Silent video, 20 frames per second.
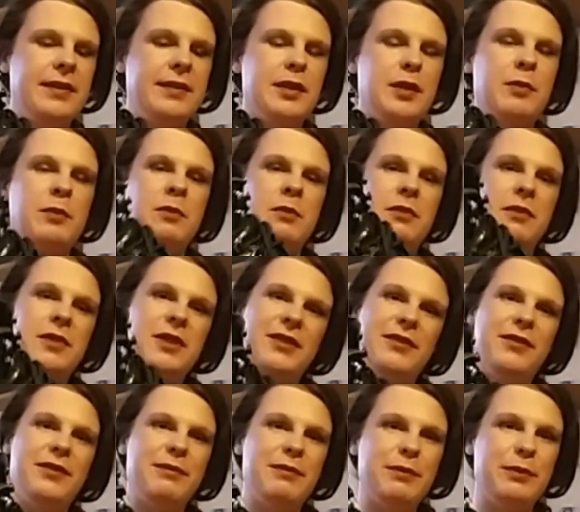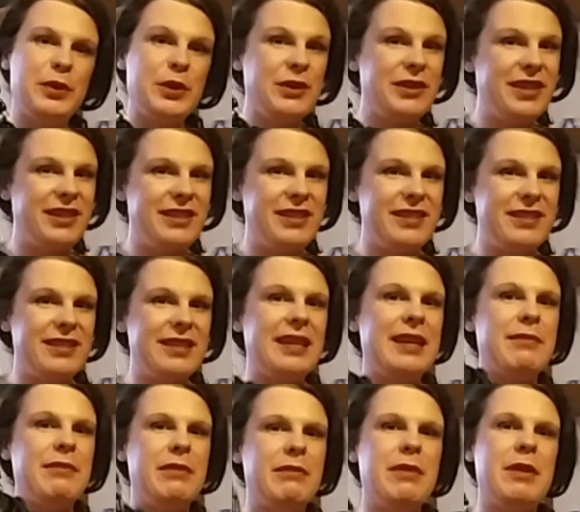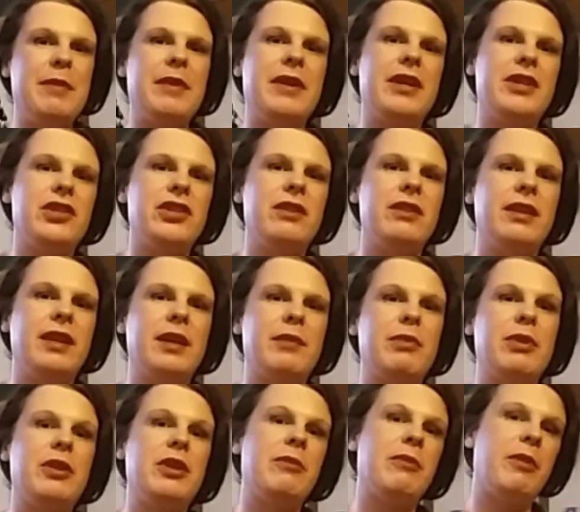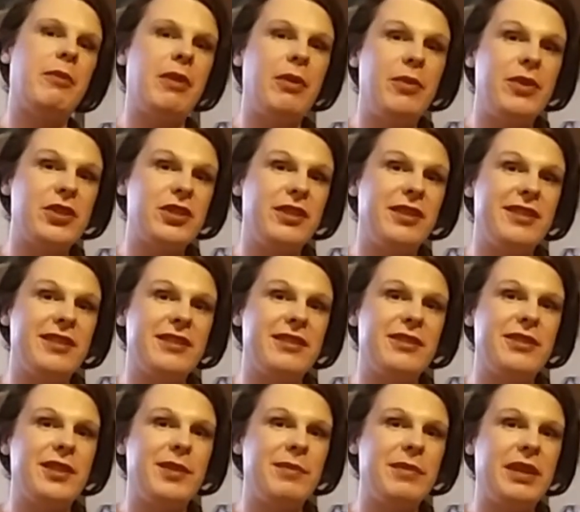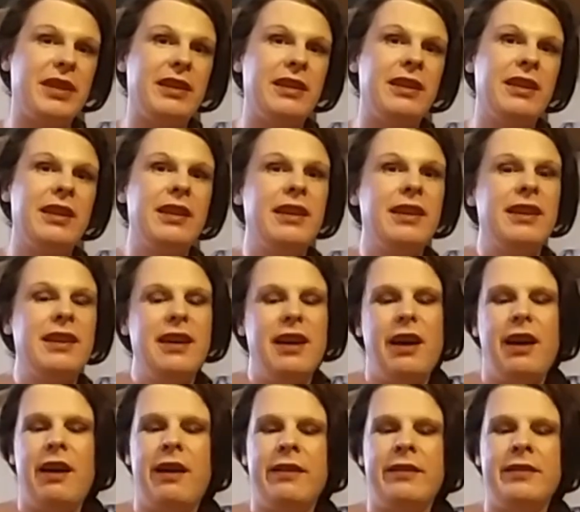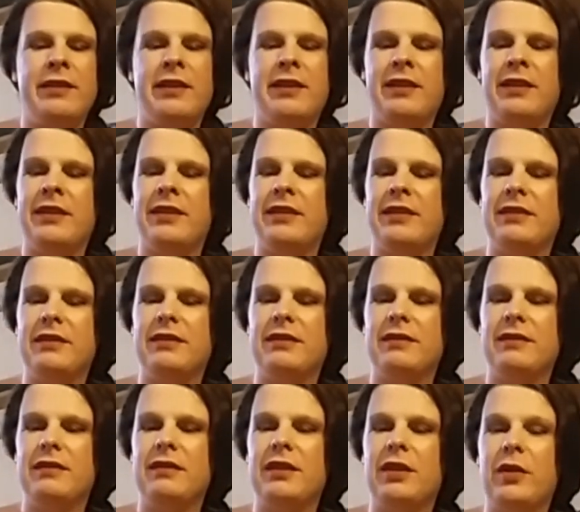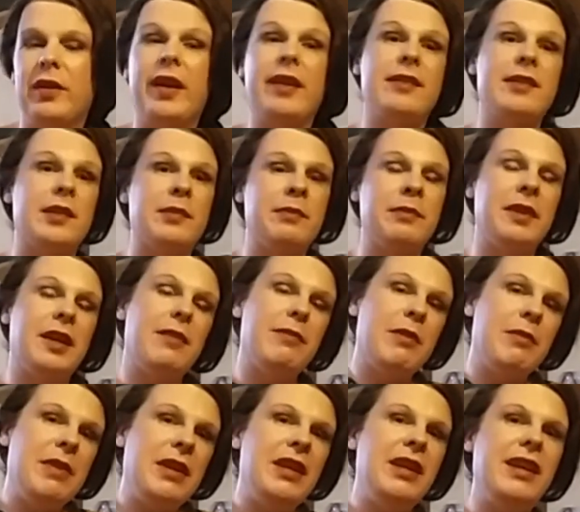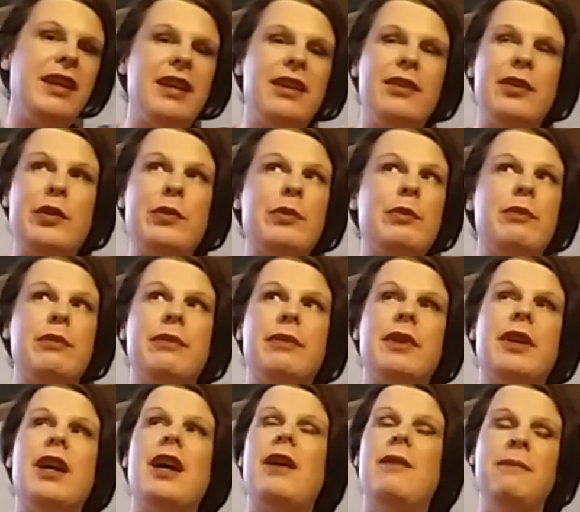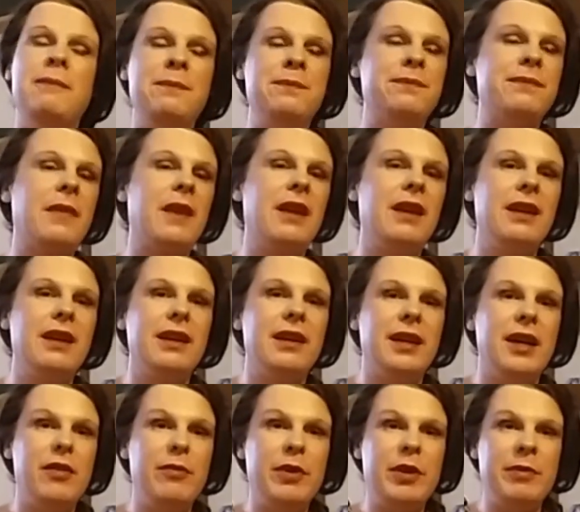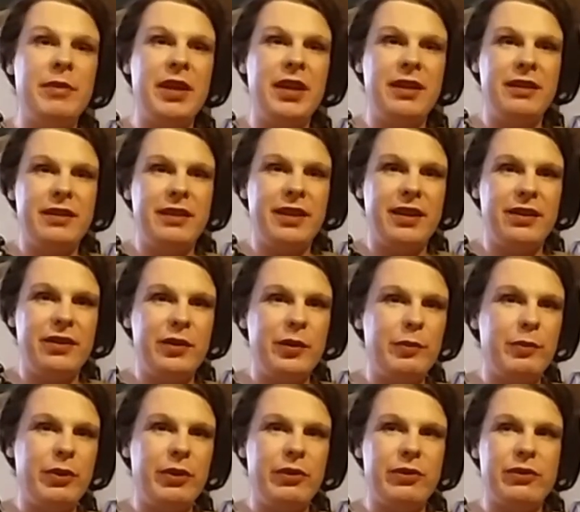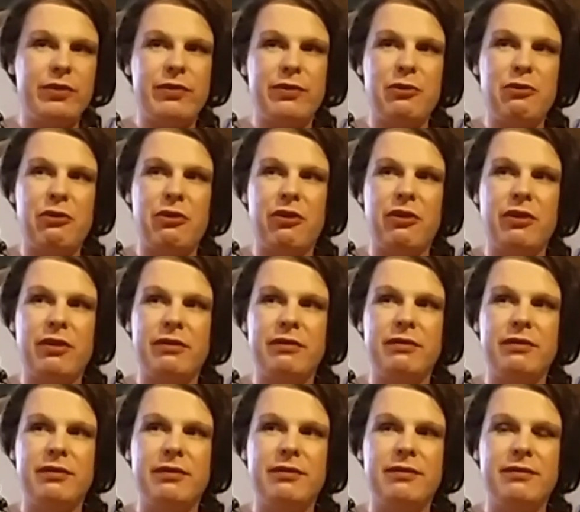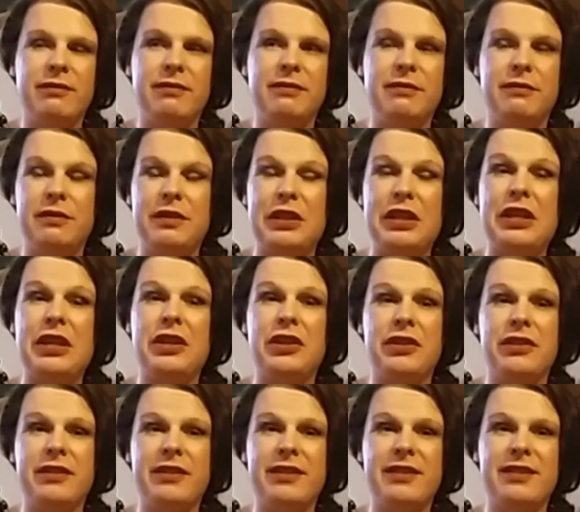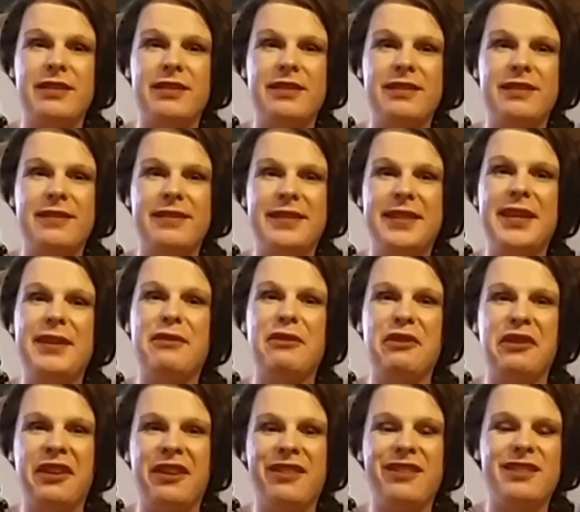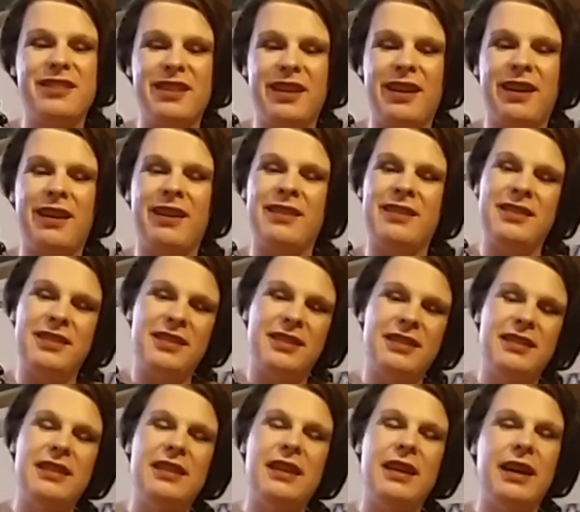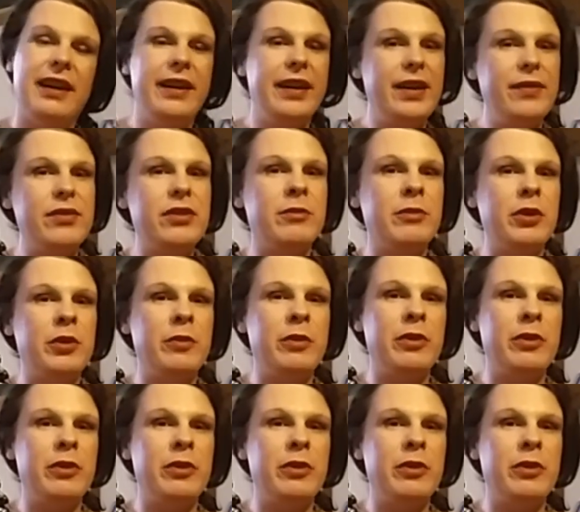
some boots like this, maybe I should like put them on my wish list or something, and get some. I've been meaning to get new. I've been meaning to get new boots for years, several years, and I have some new